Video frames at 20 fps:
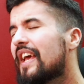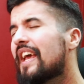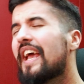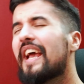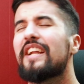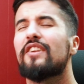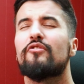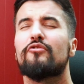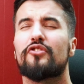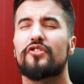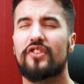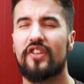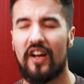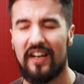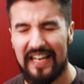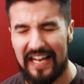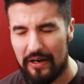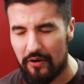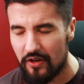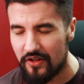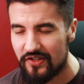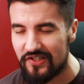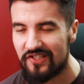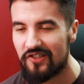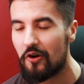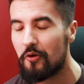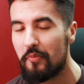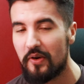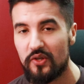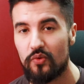and you'll just cut out on
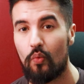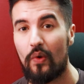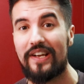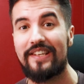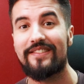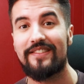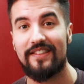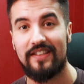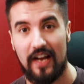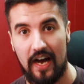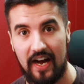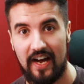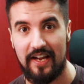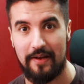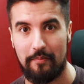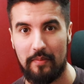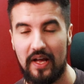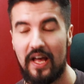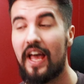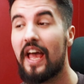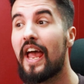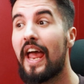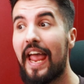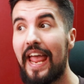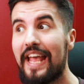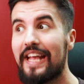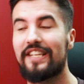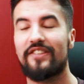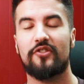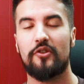so much wasted time
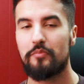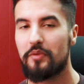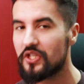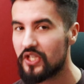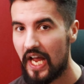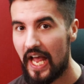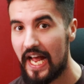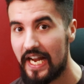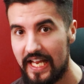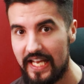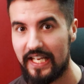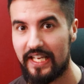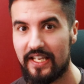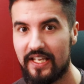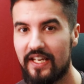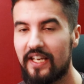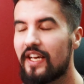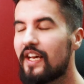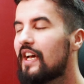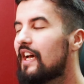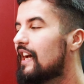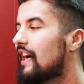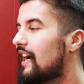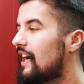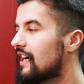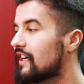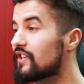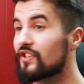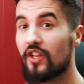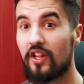and so much headache.
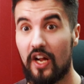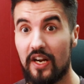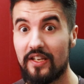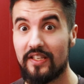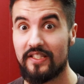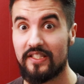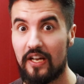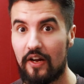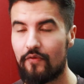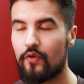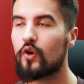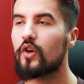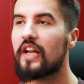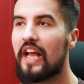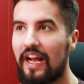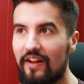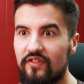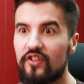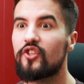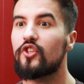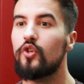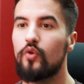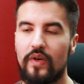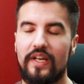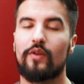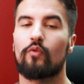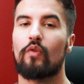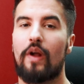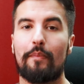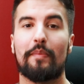Because a lot of stuff you're going to have to do
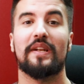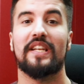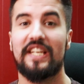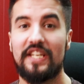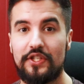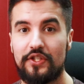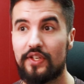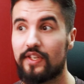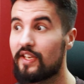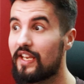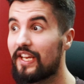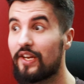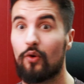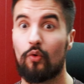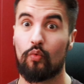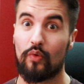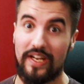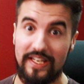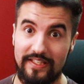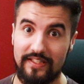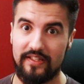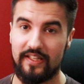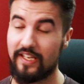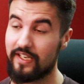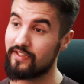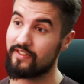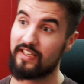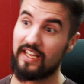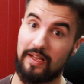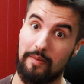in repetition, like erase
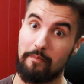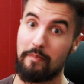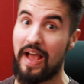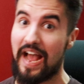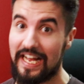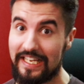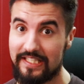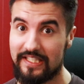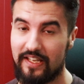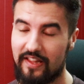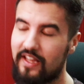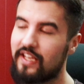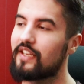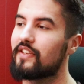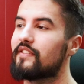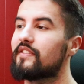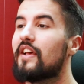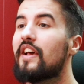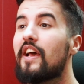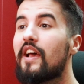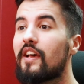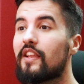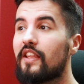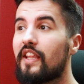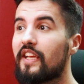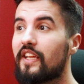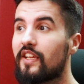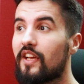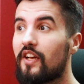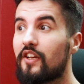things, like mask things,
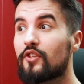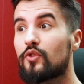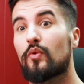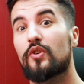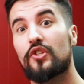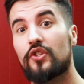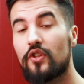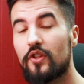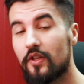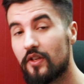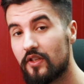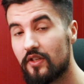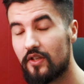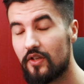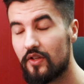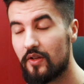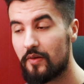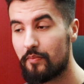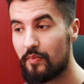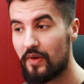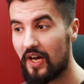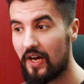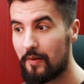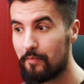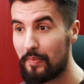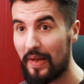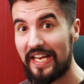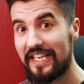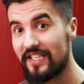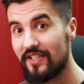like switch to the
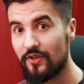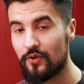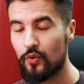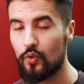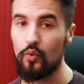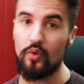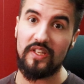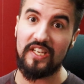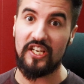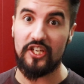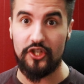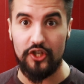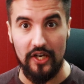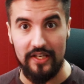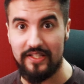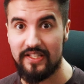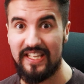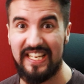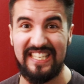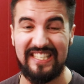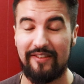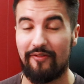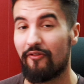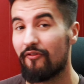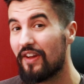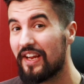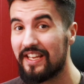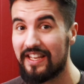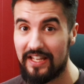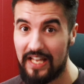painting tool and adjust things and
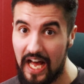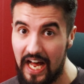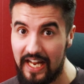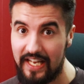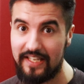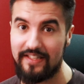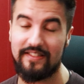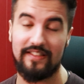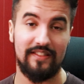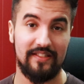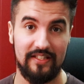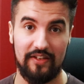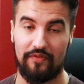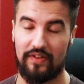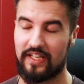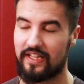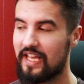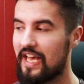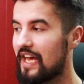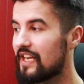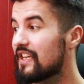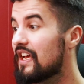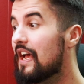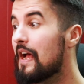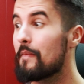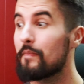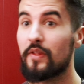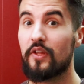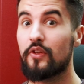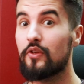fade lines and stuff like that.
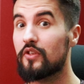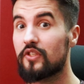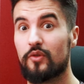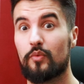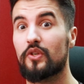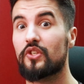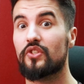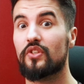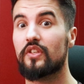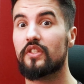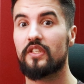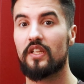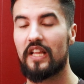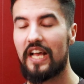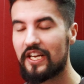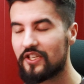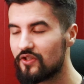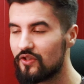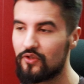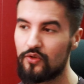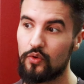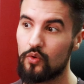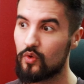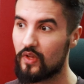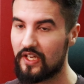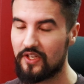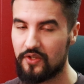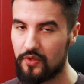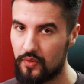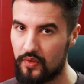You switch to the selection
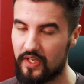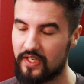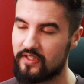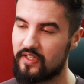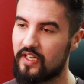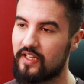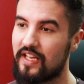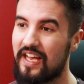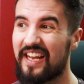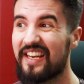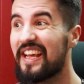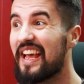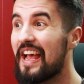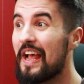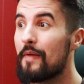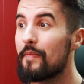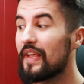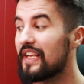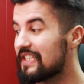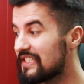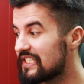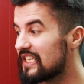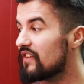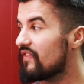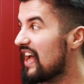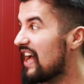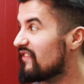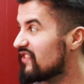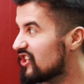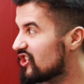tool and do things like that. Instead of
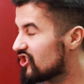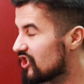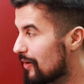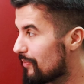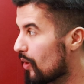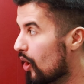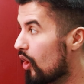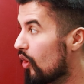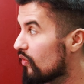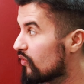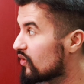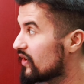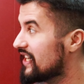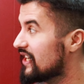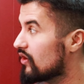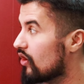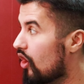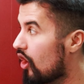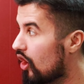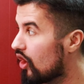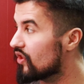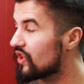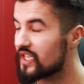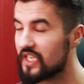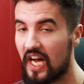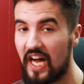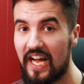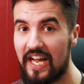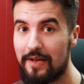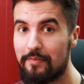having to jump over here all the
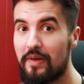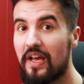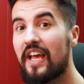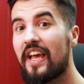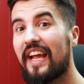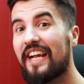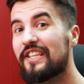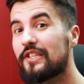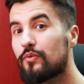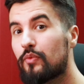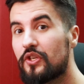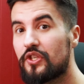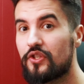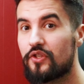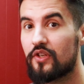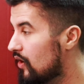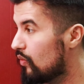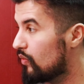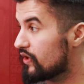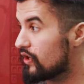time and switch when you're